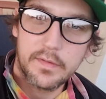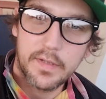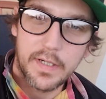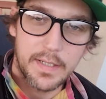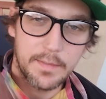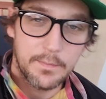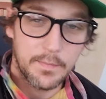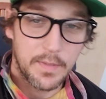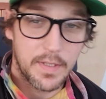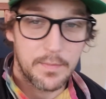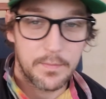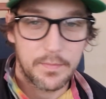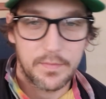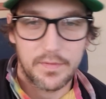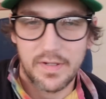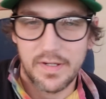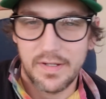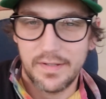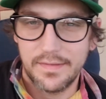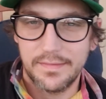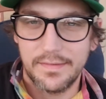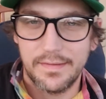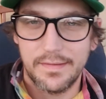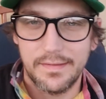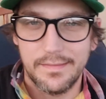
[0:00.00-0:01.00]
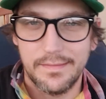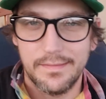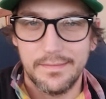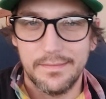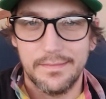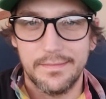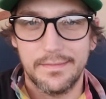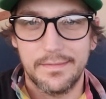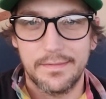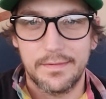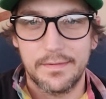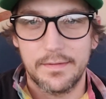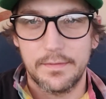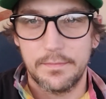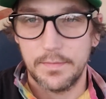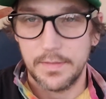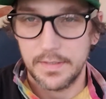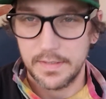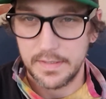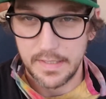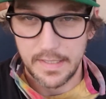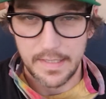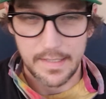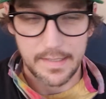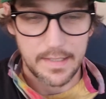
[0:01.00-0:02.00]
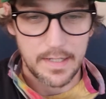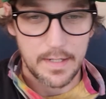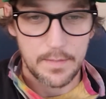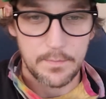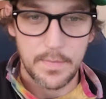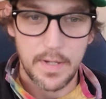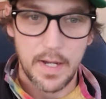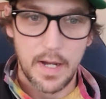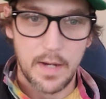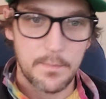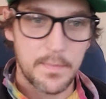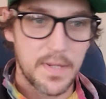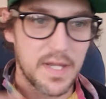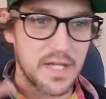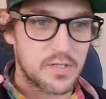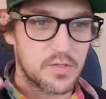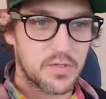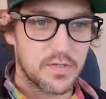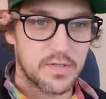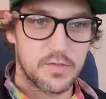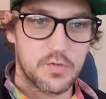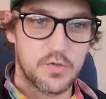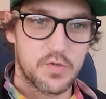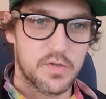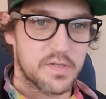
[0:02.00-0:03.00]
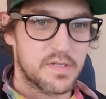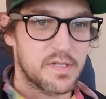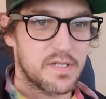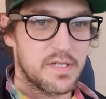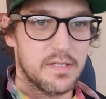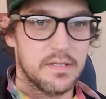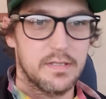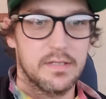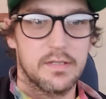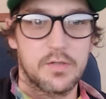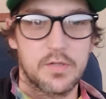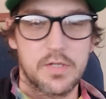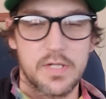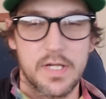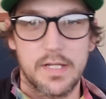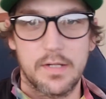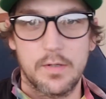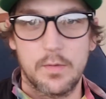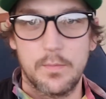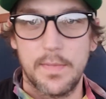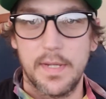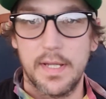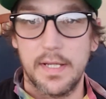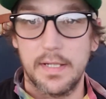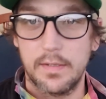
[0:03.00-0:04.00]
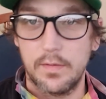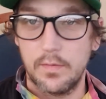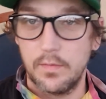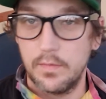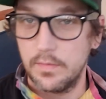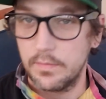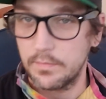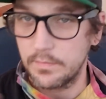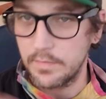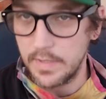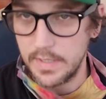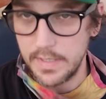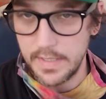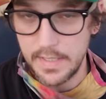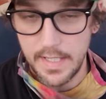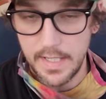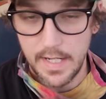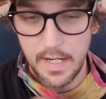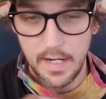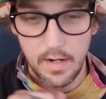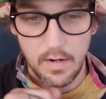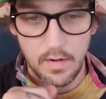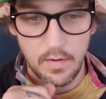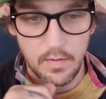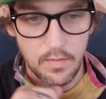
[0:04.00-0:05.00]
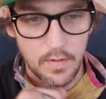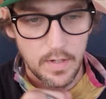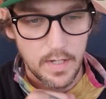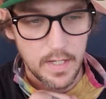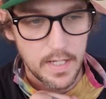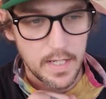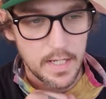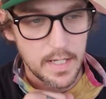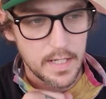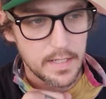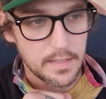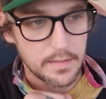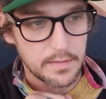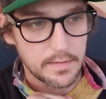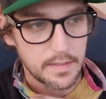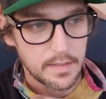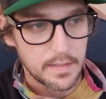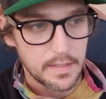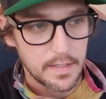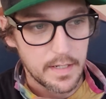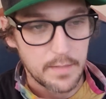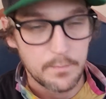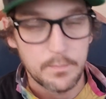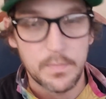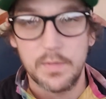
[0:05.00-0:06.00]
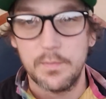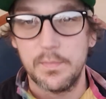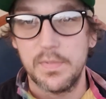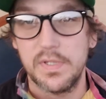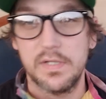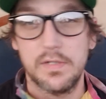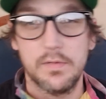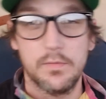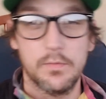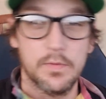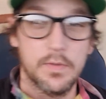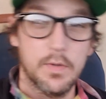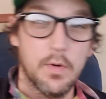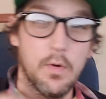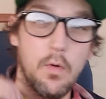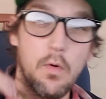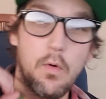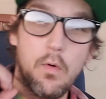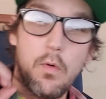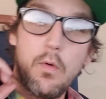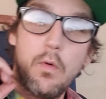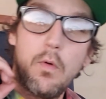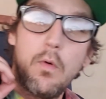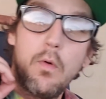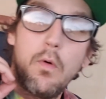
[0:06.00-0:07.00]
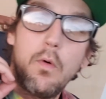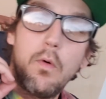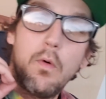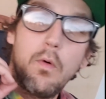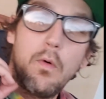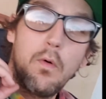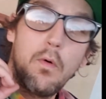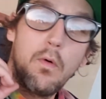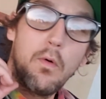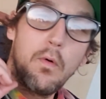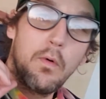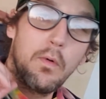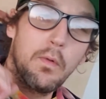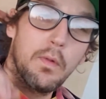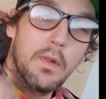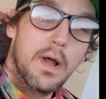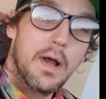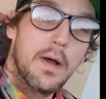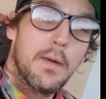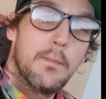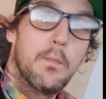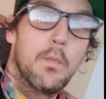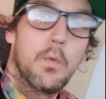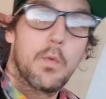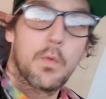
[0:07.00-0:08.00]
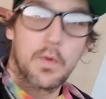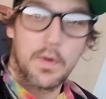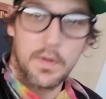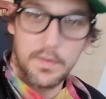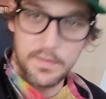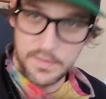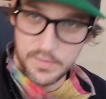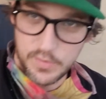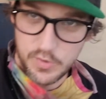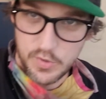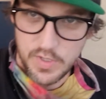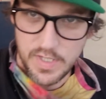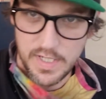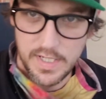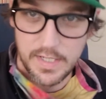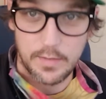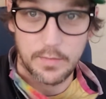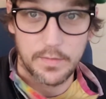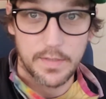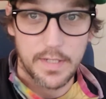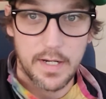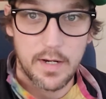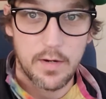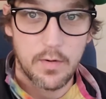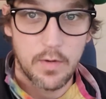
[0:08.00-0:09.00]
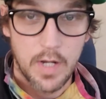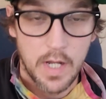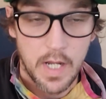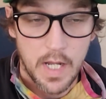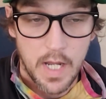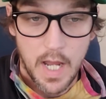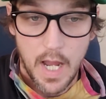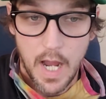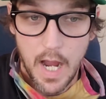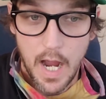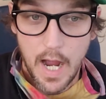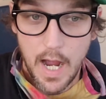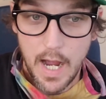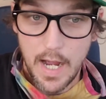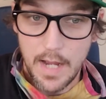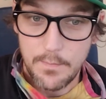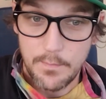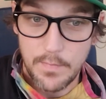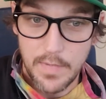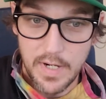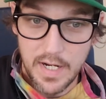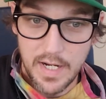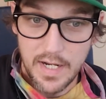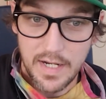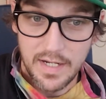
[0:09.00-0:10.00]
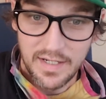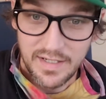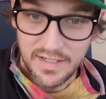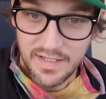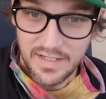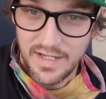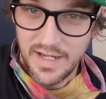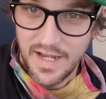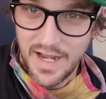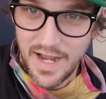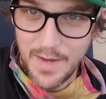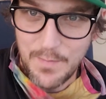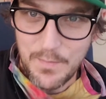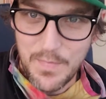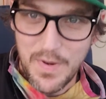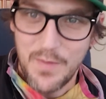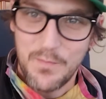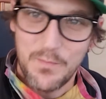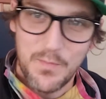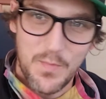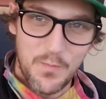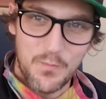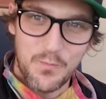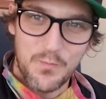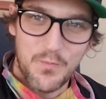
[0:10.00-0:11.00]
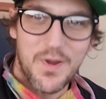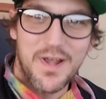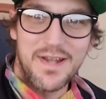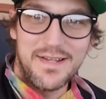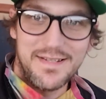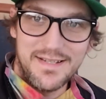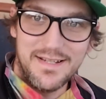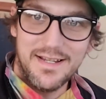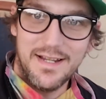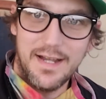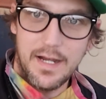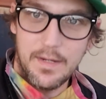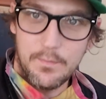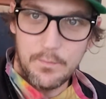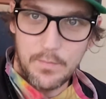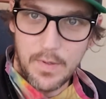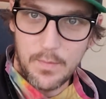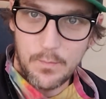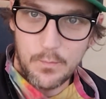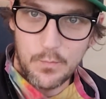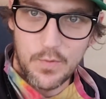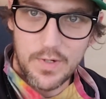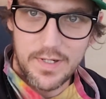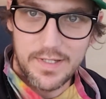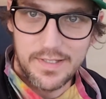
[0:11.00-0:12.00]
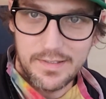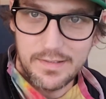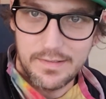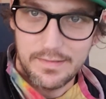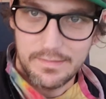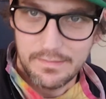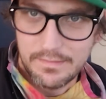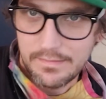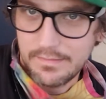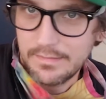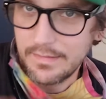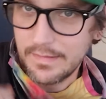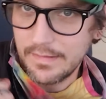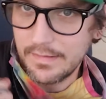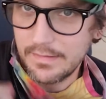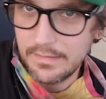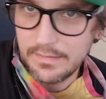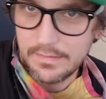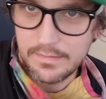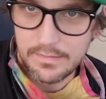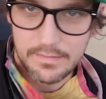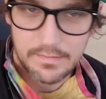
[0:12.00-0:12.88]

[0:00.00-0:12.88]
time-lapse content and stuff like that. I'm actually just getting the channel back going right now, and I'm gonna be doing a whole lot more on this channel now. I'm uh I'm ready. I'm ready to kind of